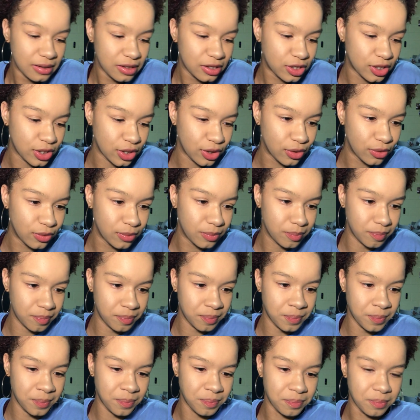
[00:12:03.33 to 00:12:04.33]
So,
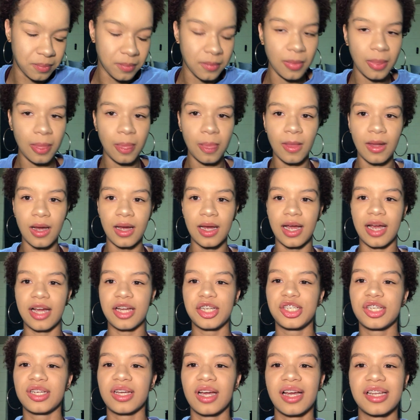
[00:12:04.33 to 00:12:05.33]

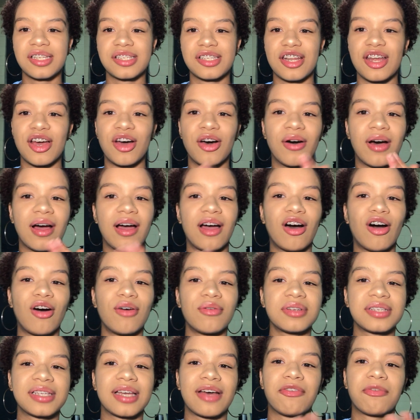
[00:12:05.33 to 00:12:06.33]
as you guys know, I
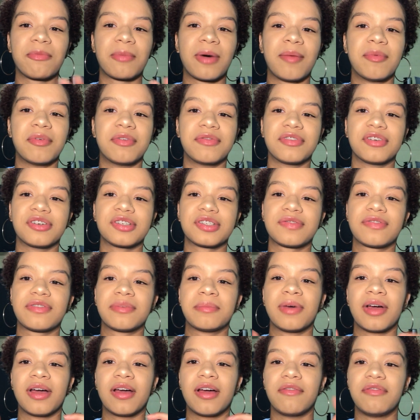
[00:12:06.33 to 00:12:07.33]
always have a Bible verse
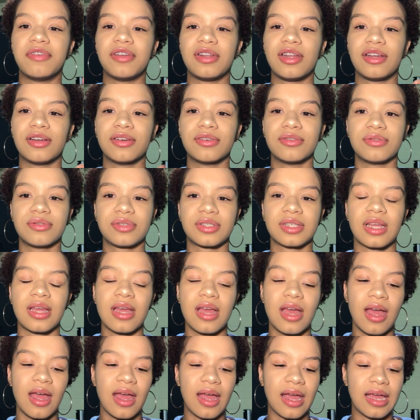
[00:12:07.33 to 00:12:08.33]
for my videos.
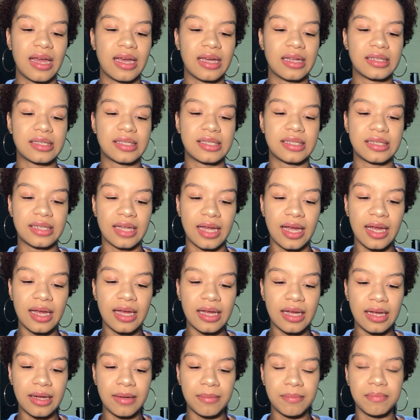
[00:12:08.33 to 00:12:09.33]
And
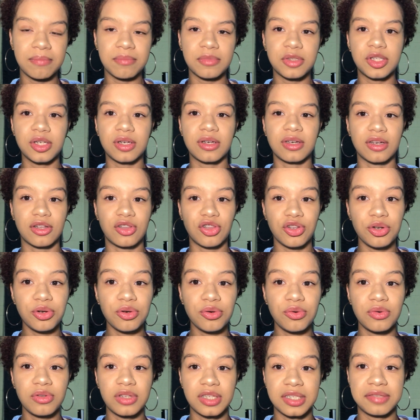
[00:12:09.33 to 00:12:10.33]
today, to
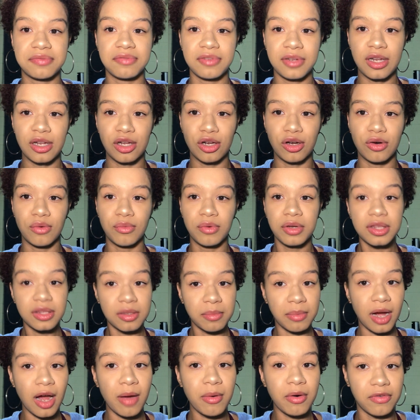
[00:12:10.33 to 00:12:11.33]
conclude this video with
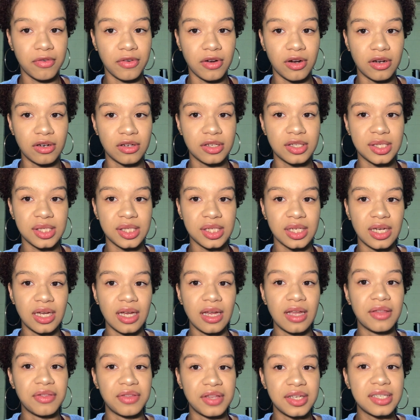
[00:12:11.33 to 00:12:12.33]
the Bible verse,
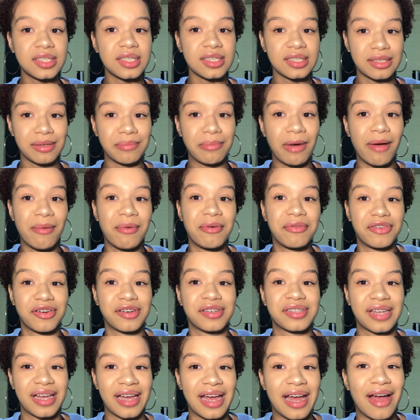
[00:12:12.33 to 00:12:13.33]
this is the Bible
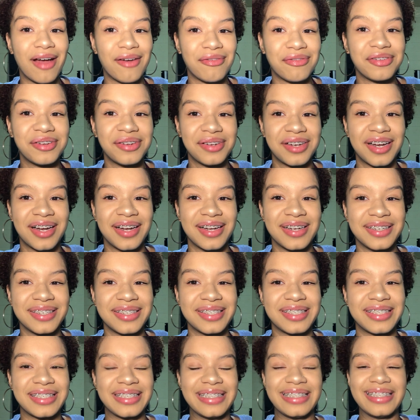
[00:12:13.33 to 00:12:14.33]
verse I have for you
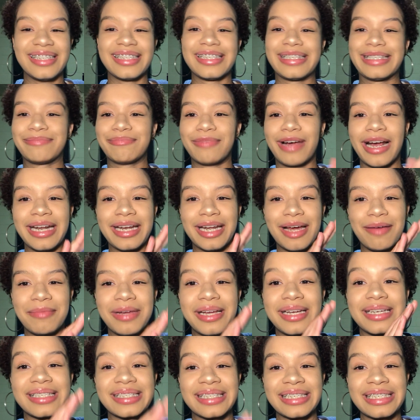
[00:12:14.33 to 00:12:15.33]
guys. This might not
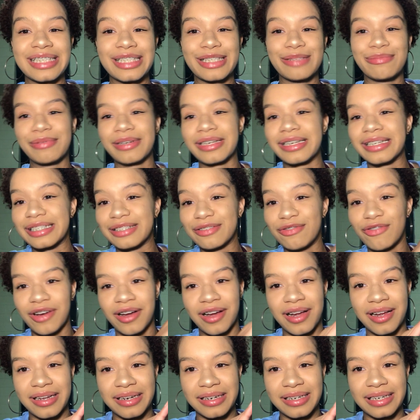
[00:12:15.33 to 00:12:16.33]
make sense, but it's
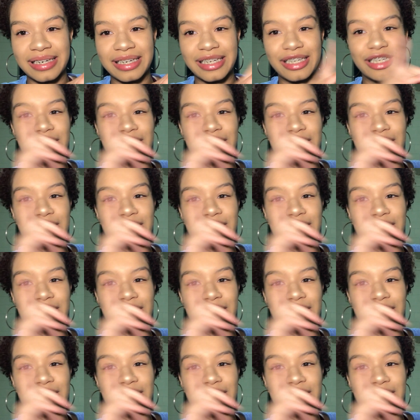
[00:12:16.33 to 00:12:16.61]
fine.